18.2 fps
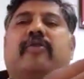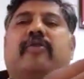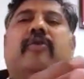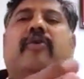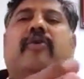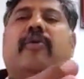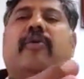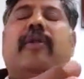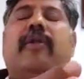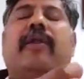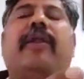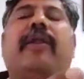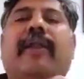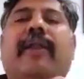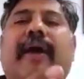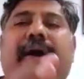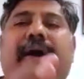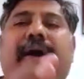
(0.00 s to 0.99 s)
So
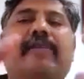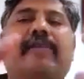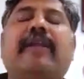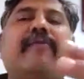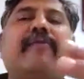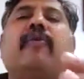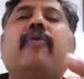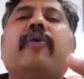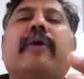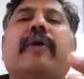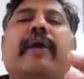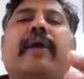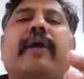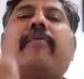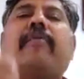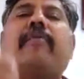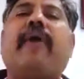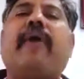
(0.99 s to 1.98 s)
uh, largely, if you look
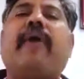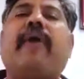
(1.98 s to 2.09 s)
at from a